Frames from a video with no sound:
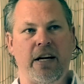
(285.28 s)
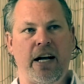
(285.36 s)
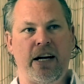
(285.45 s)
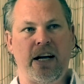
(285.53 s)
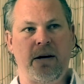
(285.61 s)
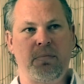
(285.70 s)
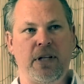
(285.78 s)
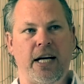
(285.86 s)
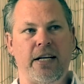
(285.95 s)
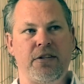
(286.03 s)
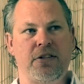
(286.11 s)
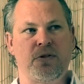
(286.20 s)
at a
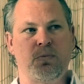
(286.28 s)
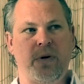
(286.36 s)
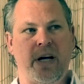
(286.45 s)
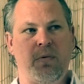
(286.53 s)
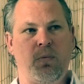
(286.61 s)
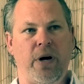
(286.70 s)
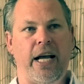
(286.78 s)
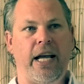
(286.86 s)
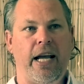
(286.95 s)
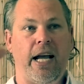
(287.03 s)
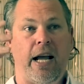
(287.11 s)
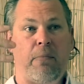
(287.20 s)
place where
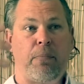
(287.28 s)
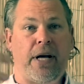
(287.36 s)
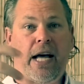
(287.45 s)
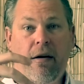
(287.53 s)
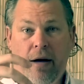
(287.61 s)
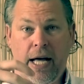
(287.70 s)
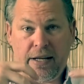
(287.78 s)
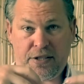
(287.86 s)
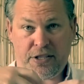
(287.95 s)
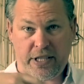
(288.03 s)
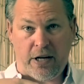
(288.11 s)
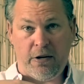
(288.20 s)
we empower
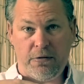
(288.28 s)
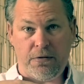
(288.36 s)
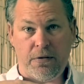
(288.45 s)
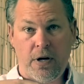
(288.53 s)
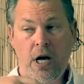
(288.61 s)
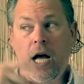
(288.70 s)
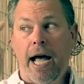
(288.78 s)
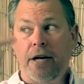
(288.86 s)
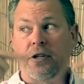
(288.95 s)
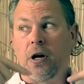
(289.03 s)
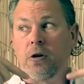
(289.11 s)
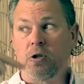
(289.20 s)
ourselves
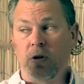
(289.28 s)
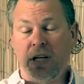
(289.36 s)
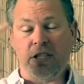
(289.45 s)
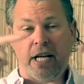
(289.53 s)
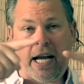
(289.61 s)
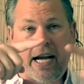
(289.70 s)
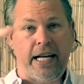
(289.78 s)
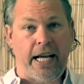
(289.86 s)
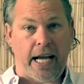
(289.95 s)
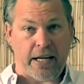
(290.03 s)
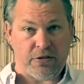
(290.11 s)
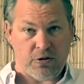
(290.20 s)
and don't trust
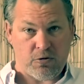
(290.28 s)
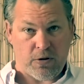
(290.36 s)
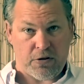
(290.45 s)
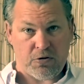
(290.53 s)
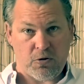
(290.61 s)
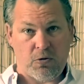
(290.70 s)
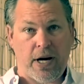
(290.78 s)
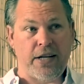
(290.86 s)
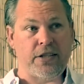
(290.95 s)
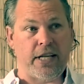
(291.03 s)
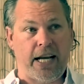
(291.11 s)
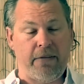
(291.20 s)
any extraterrestrial
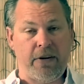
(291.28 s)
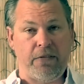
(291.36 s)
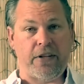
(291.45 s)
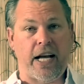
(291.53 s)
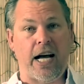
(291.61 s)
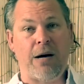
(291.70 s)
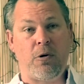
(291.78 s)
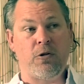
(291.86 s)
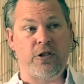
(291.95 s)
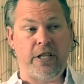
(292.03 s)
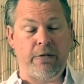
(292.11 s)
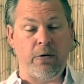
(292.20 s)
race, even if they are
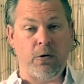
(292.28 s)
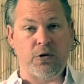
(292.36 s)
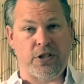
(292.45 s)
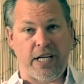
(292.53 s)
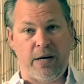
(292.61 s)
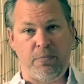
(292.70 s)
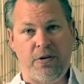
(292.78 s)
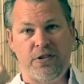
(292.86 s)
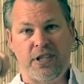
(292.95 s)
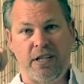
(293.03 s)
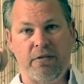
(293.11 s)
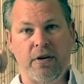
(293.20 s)
positive or seem
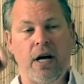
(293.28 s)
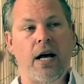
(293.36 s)
positive.